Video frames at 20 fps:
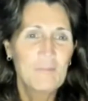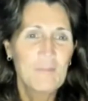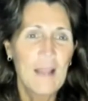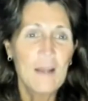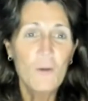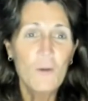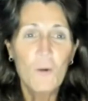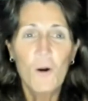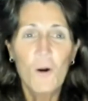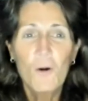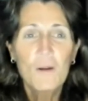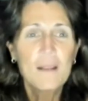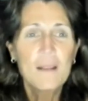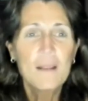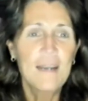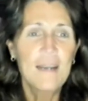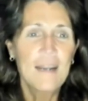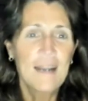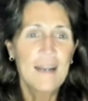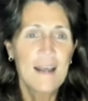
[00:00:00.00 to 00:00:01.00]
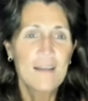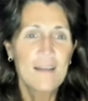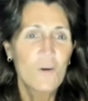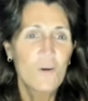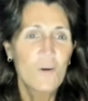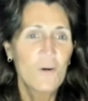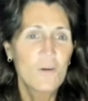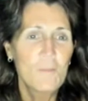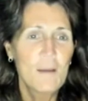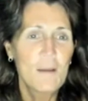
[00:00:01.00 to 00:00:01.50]
I know Harlequin and I
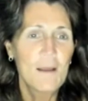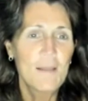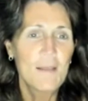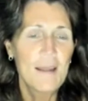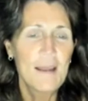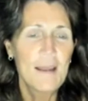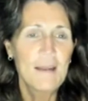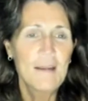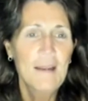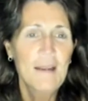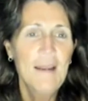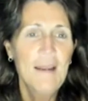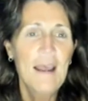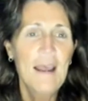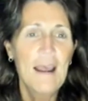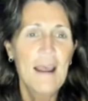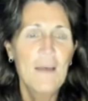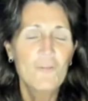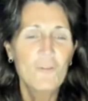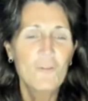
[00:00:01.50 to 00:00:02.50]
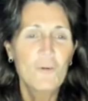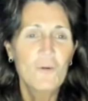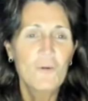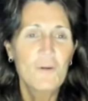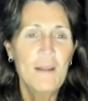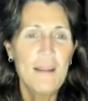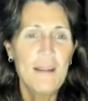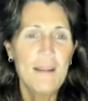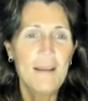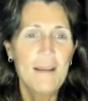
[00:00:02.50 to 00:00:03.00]
talked about that after
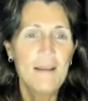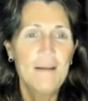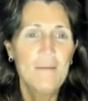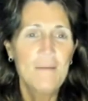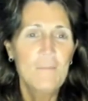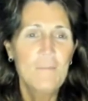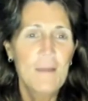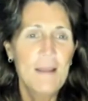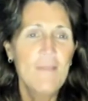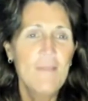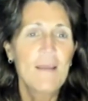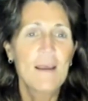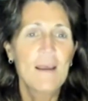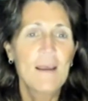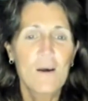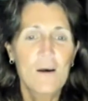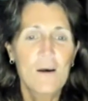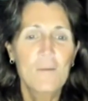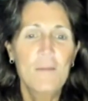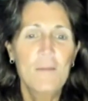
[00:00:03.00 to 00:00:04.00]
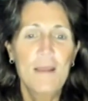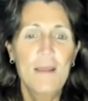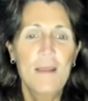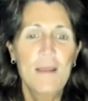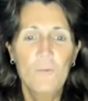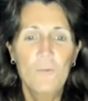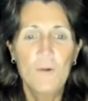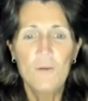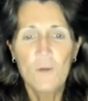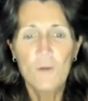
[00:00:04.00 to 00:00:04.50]
he had made that
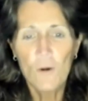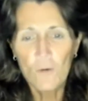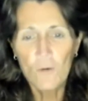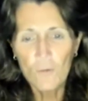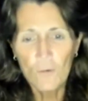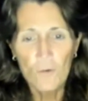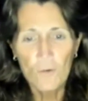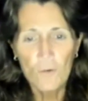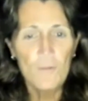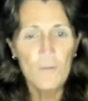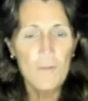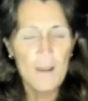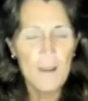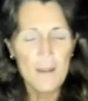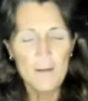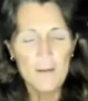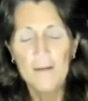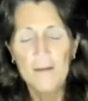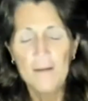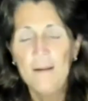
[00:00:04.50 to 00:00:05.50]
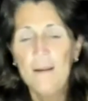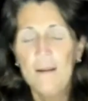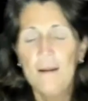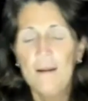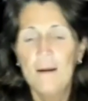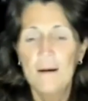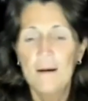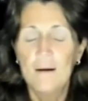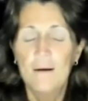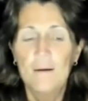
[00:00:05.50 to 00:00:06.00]
comment. We talked through, and
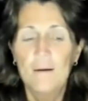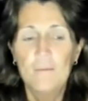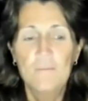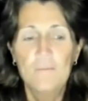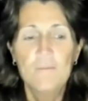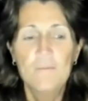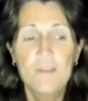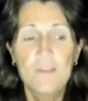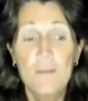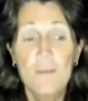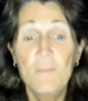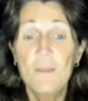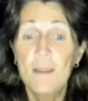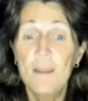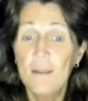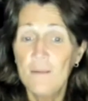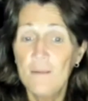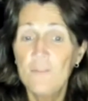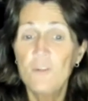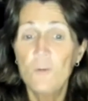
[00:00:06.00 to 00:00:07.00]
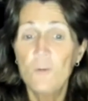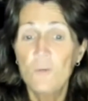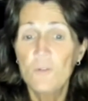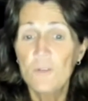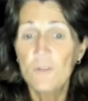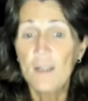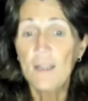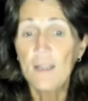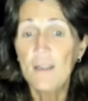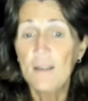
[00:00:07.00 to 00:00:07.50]
same thing. She was
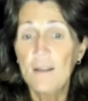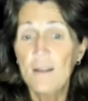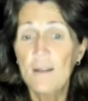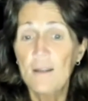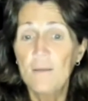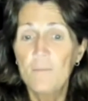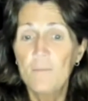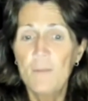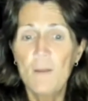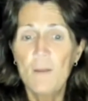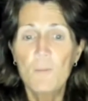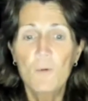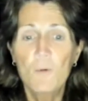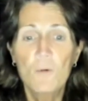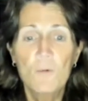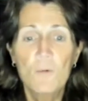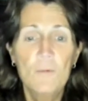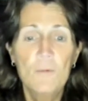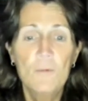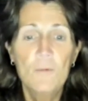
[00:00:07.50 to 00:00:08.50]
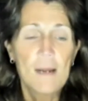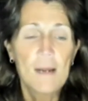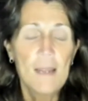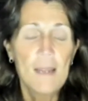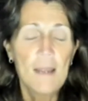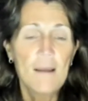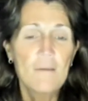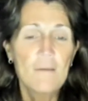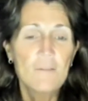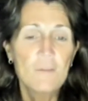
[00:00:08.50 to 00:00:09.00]
thinking that people might
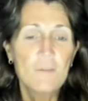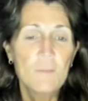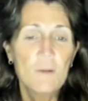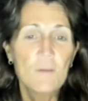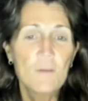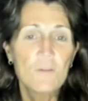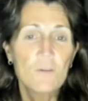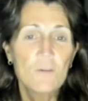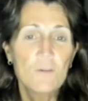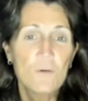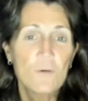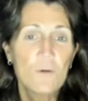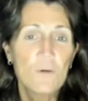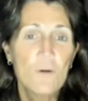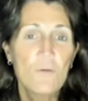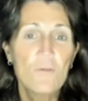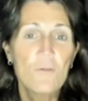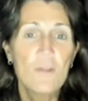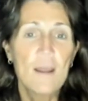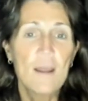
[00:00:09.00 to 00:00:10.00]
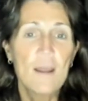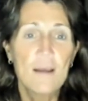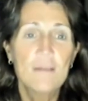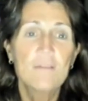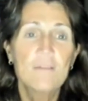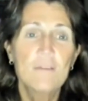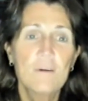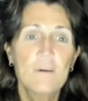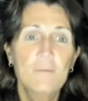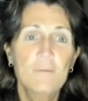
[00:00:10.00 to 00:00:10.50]
have some concern over that.
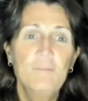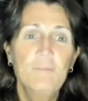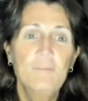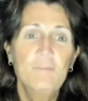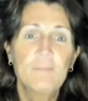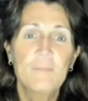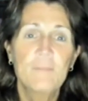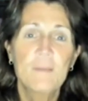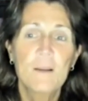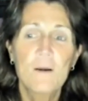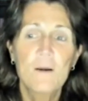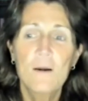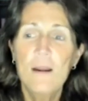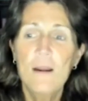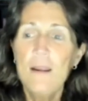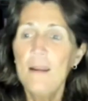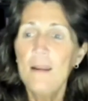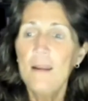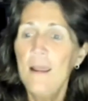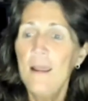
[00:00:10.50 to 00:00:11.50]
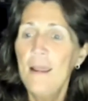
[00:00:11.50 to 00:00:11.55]
So, all right.